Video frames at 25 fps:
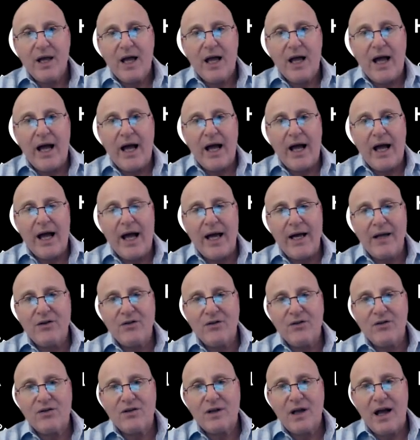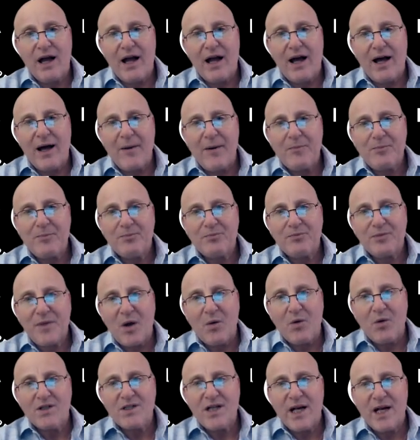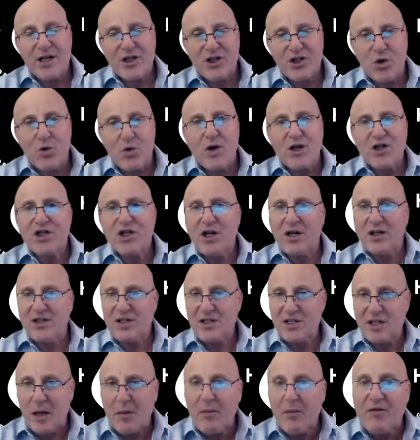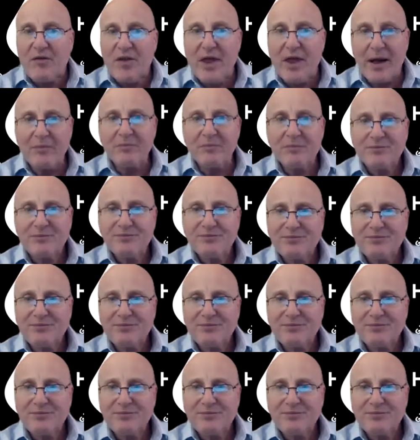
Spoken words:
And I wanted to ask you a question on some of them,